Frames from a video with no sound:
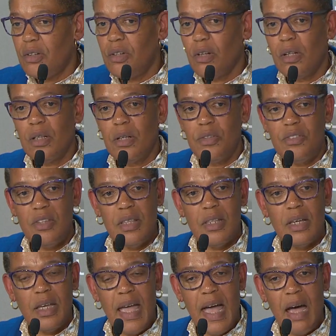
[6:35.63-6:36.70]
to closing the
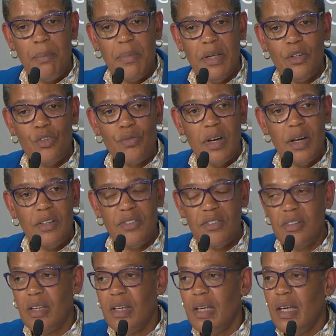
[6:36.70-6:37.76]
gap in trust,